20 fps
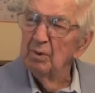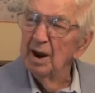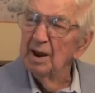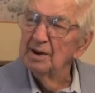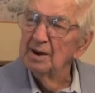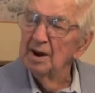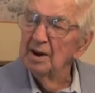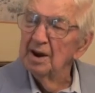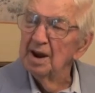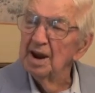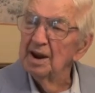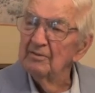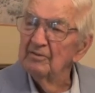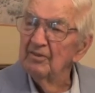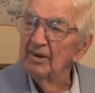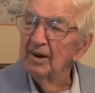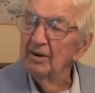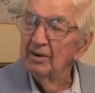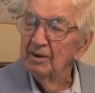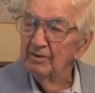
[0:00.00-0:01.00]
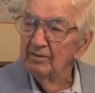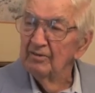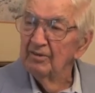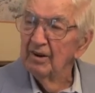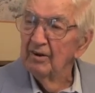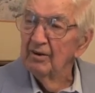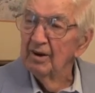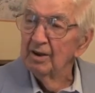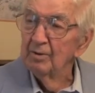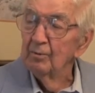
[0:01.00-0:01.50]
blended in very,
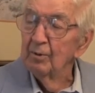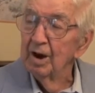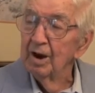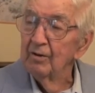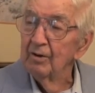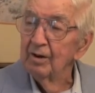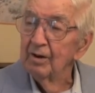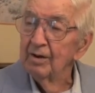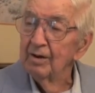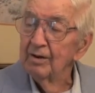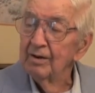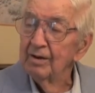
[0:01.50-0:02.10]
very well.